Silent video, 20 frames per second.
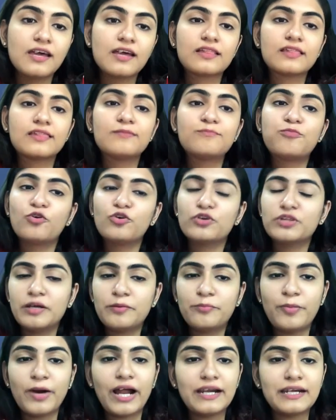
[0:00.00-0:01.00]
both
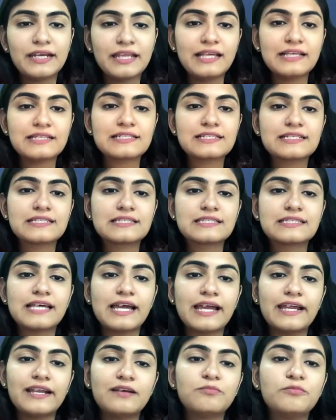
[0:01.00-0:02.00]
the parties
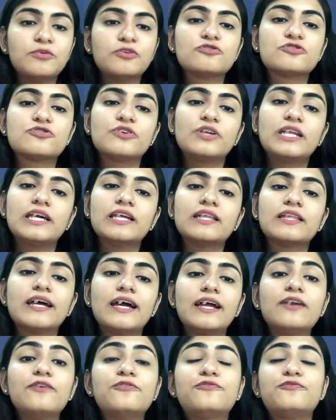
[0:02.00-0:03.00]
decide mutually
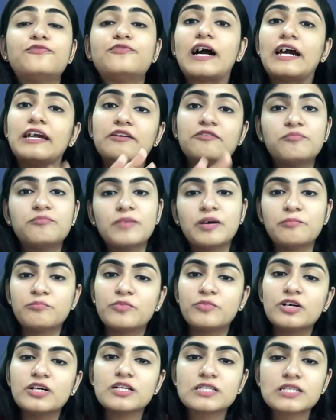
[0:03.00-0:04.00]
that 5
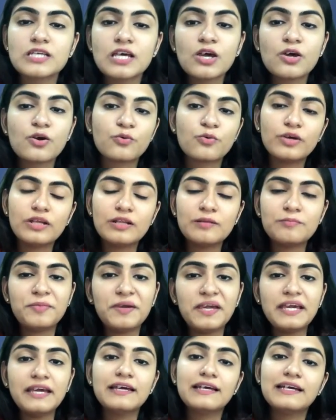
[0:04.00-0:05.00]
members will
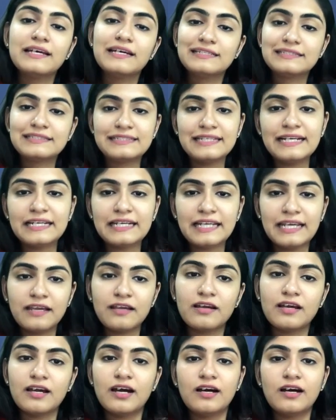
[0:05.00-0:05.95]
be sitting